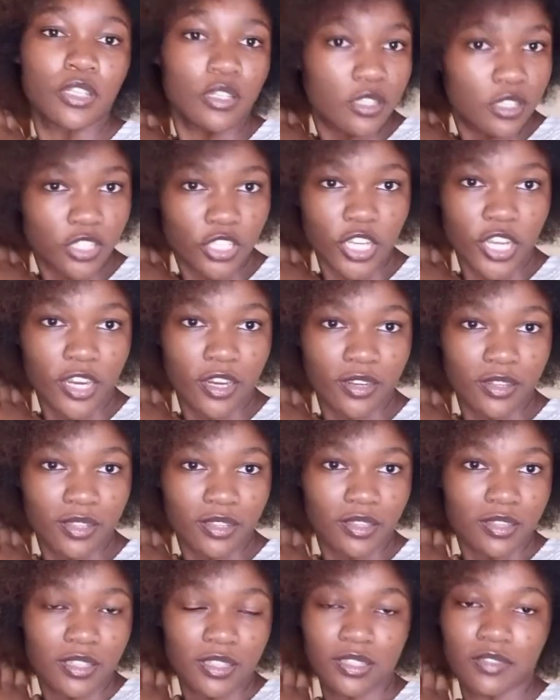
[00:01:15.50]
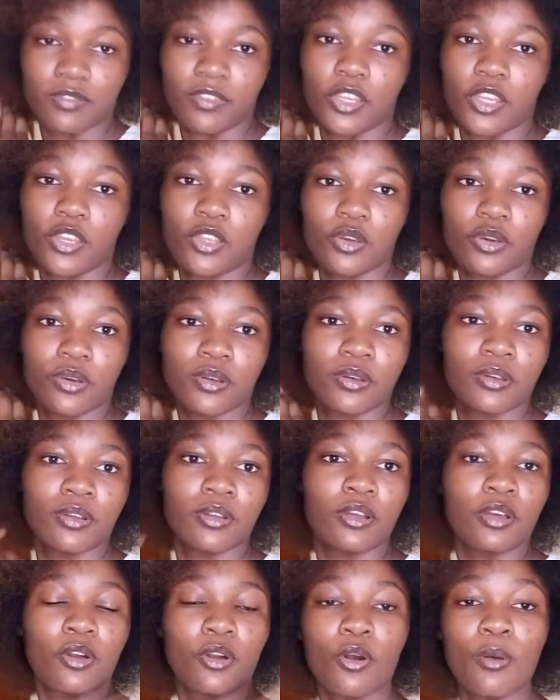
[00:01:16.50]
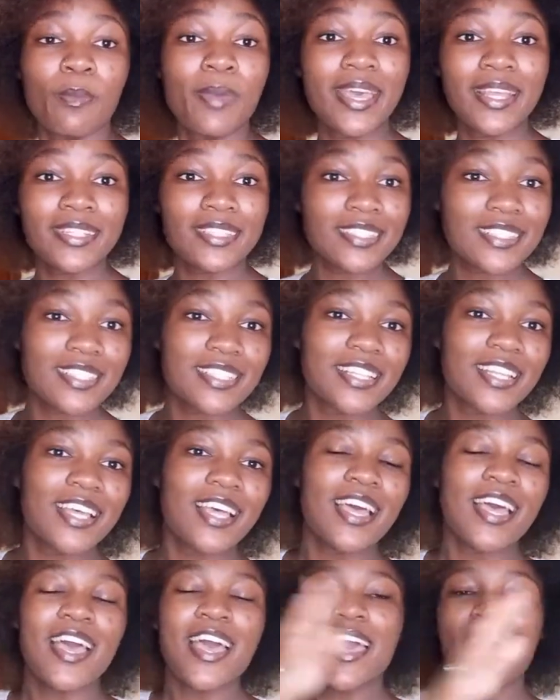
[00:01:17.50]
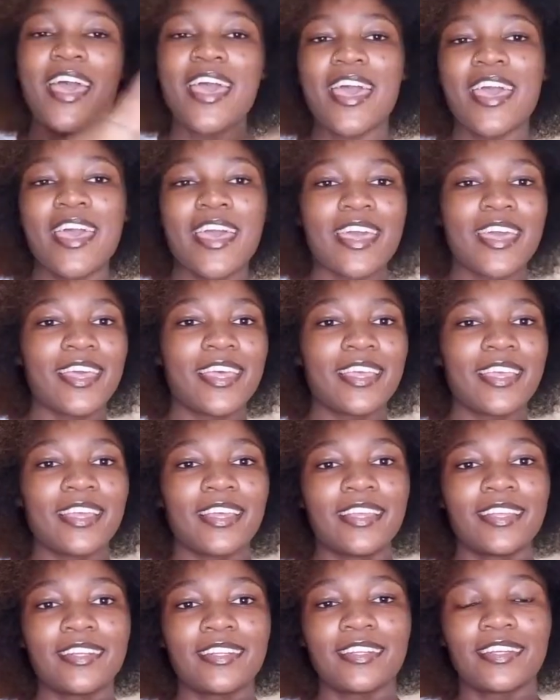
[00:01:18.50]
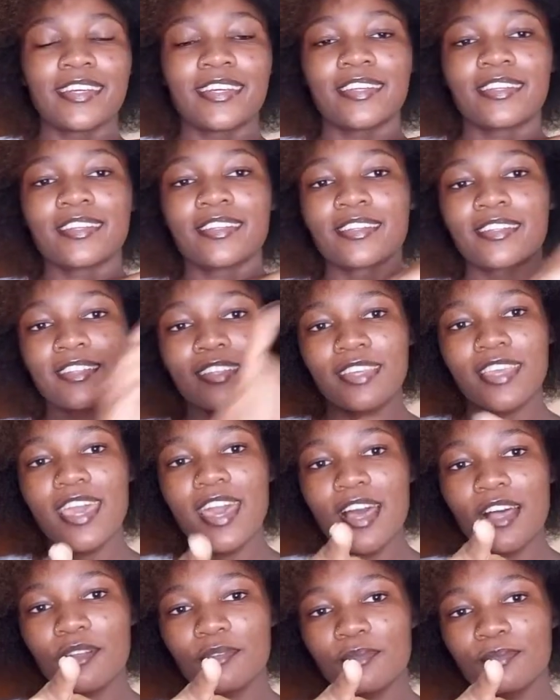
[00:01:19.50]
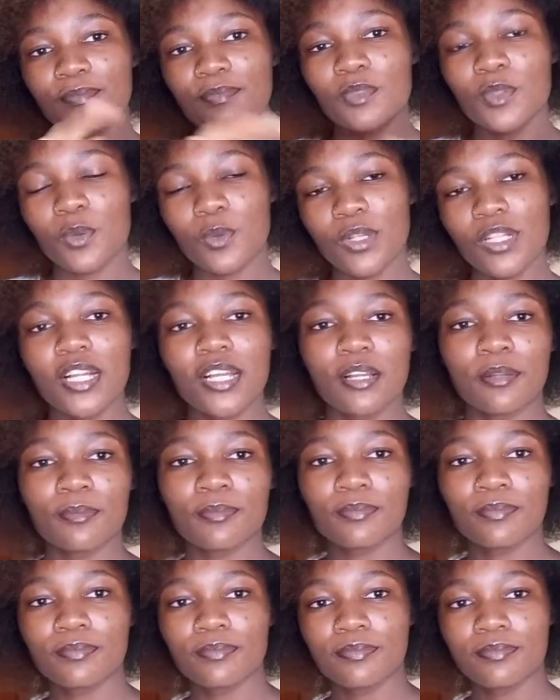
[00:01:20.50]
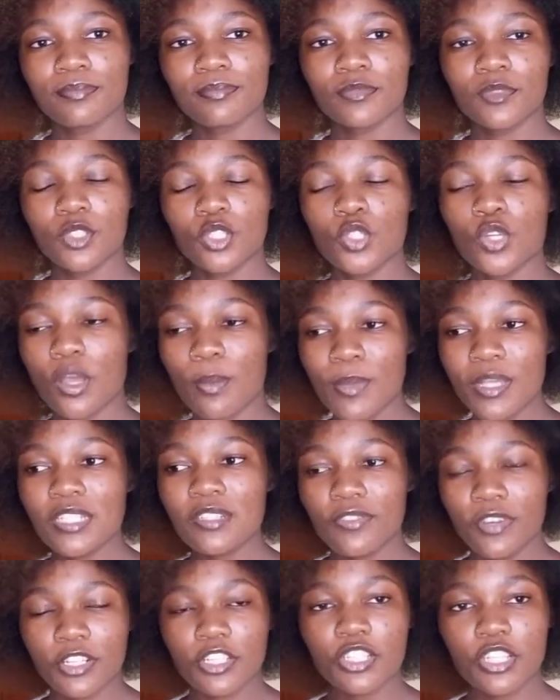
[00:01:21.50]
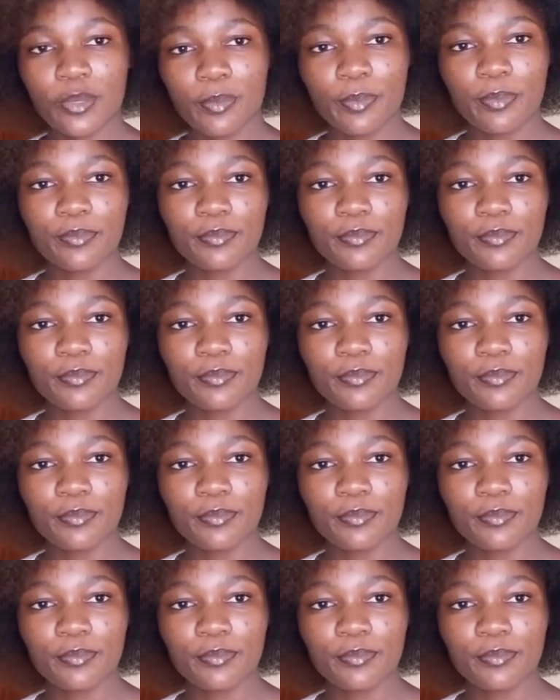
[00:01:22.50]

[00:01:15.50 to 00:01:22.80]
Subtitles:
share this video, comment, and yeah, welcome to our best friendship.